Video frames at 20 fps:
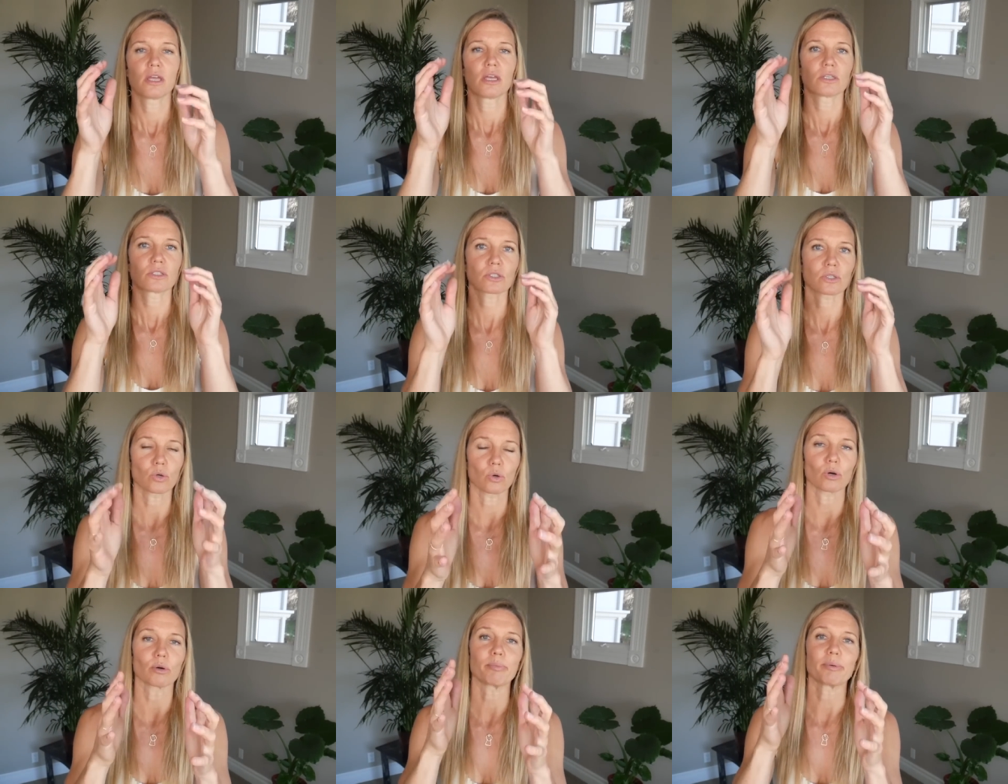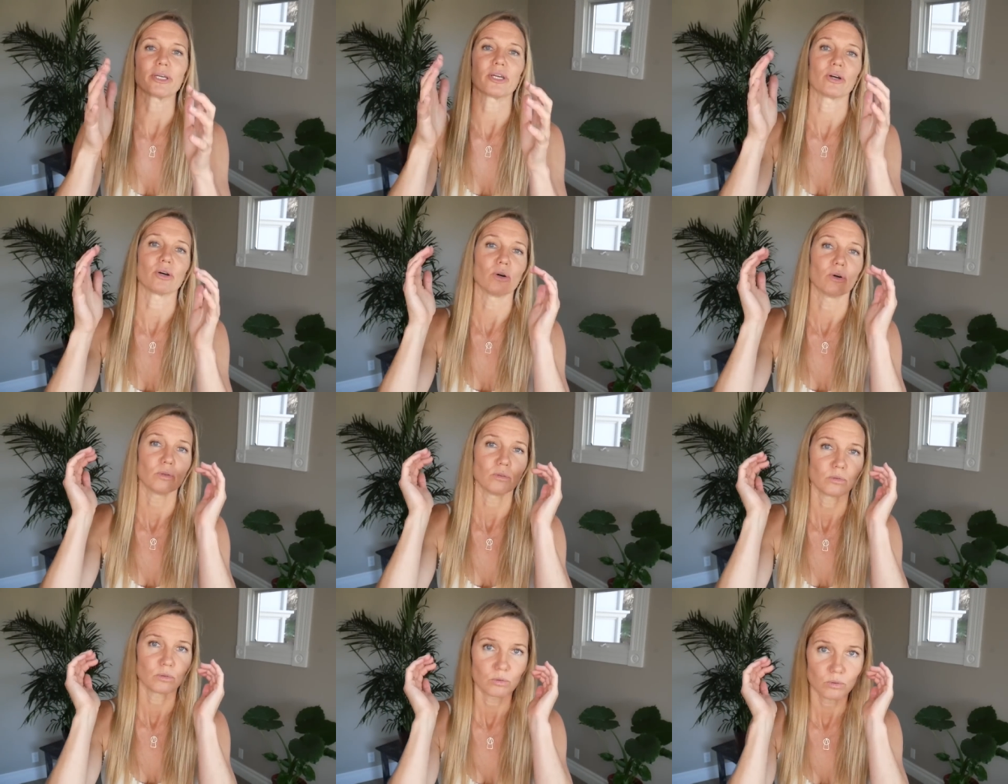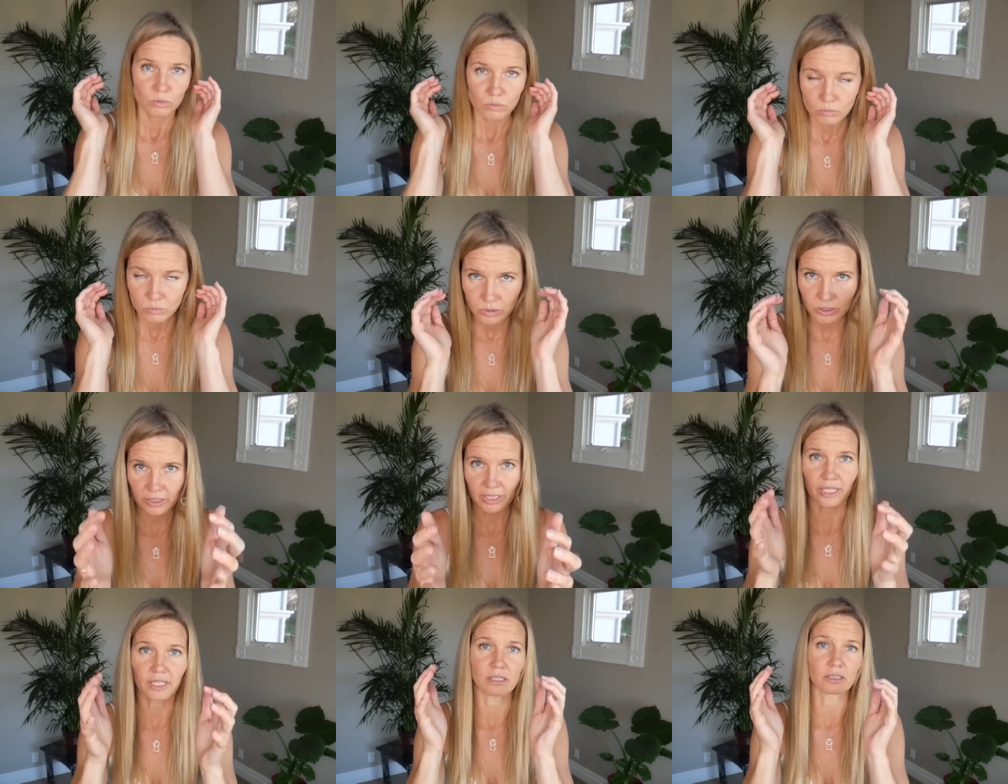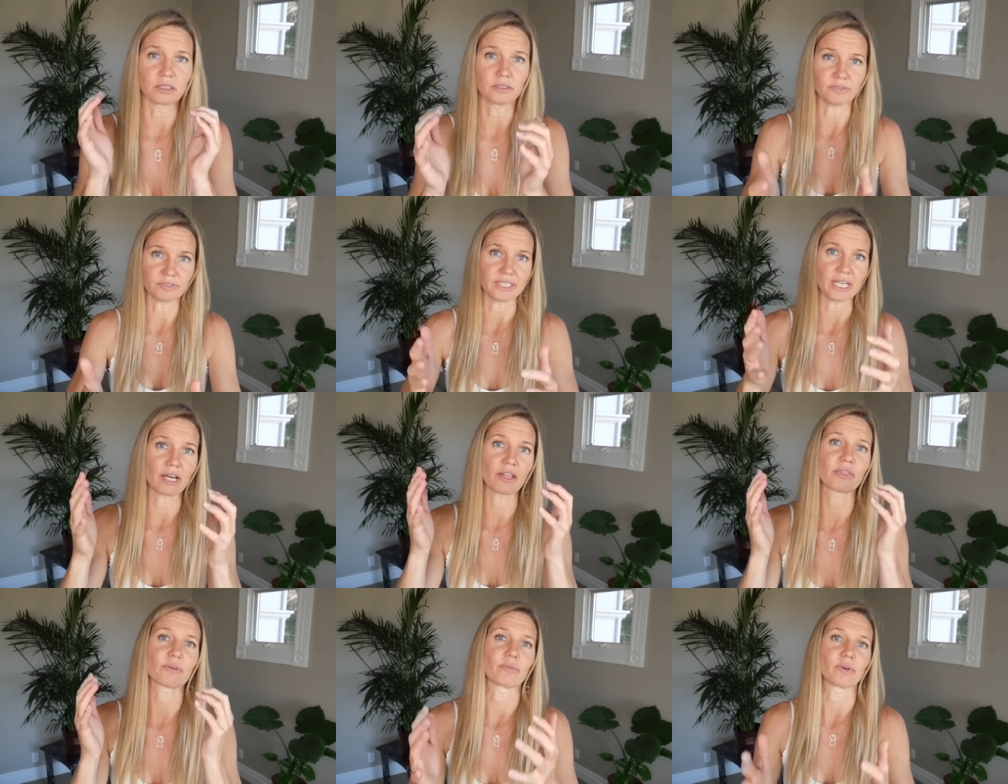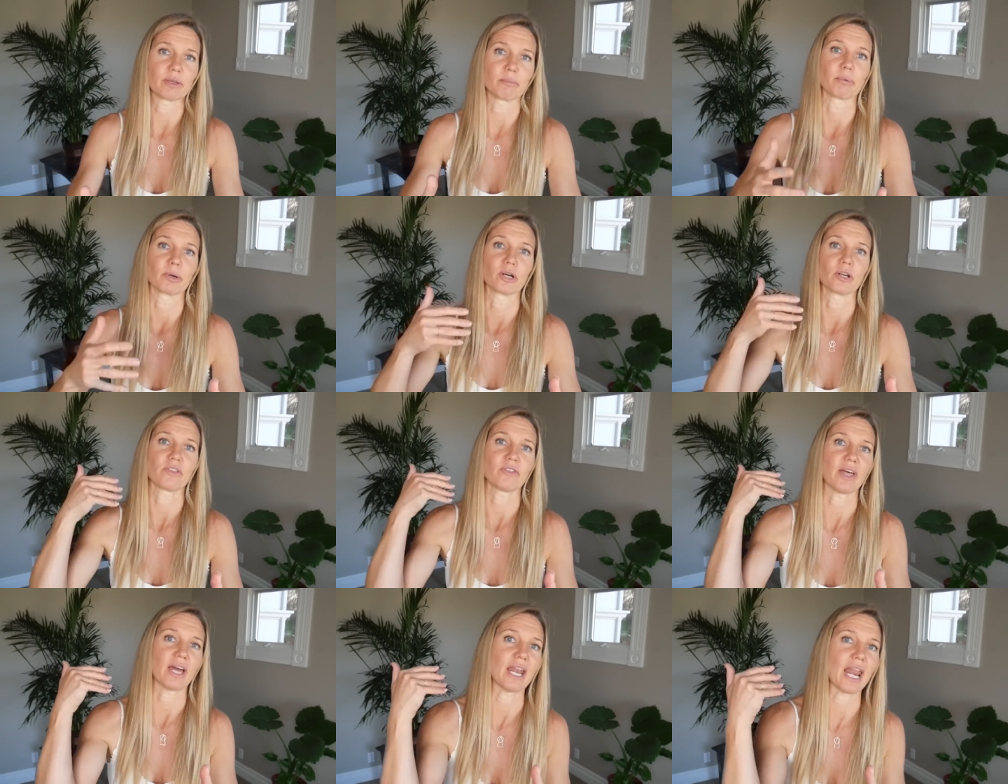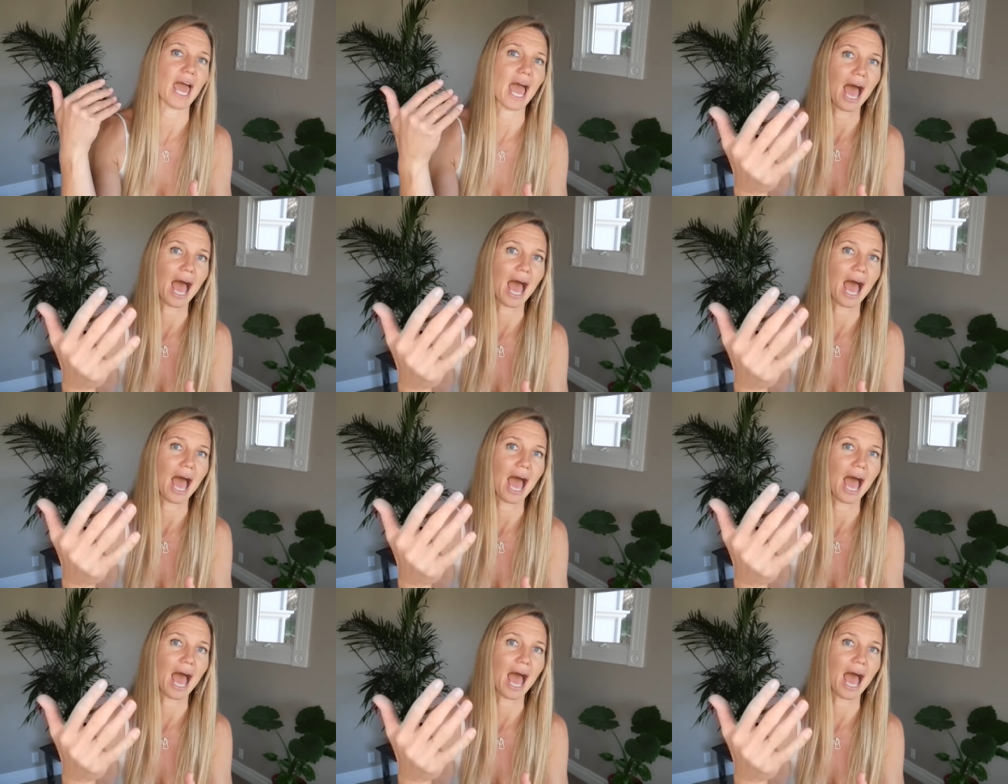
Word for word: Scorpio, cycle of death, rebirth that